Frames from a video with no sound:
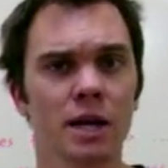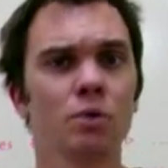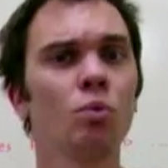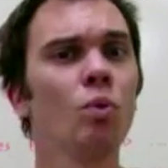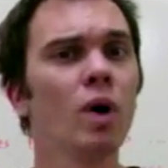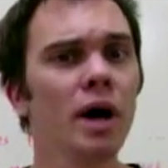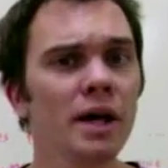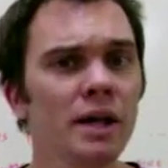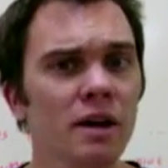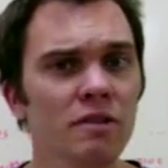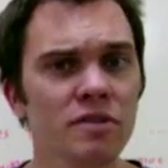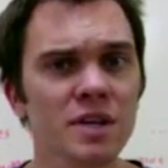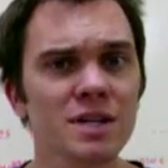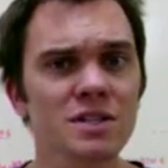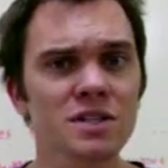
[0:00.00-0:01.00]
And one
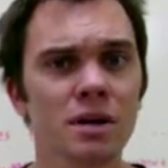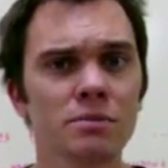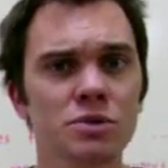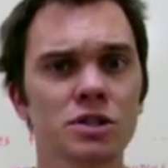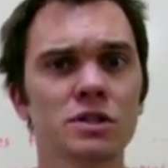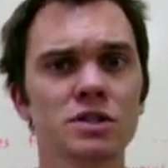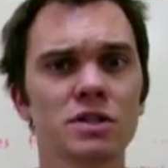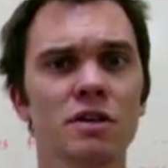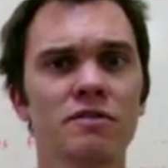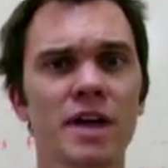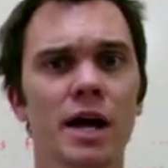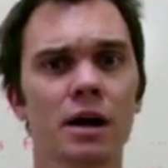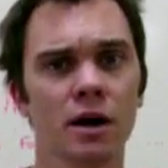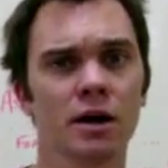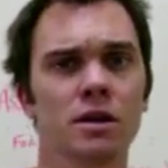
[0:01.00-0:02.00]
of the assumptions of
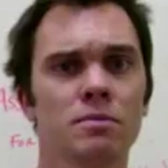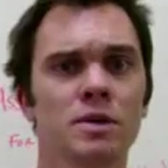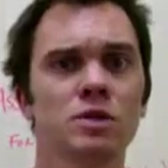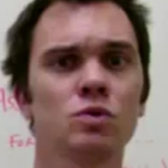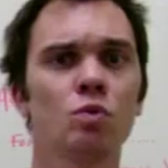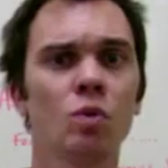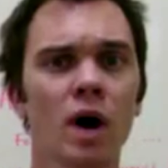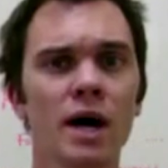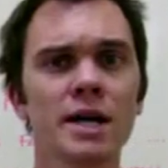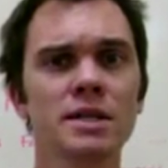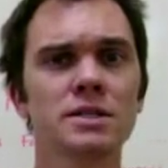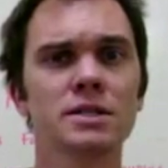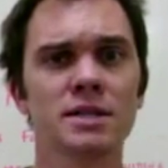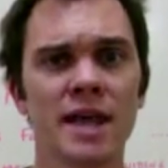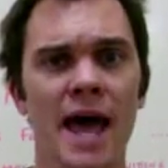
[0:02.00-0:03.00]
that argument
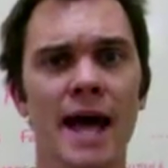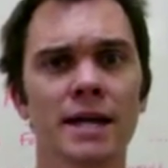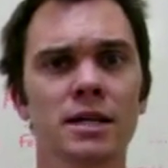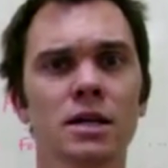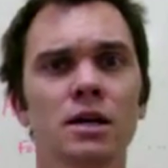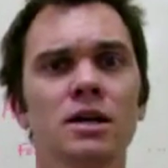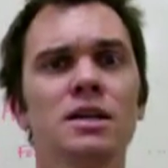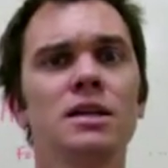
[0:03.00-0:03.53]
was that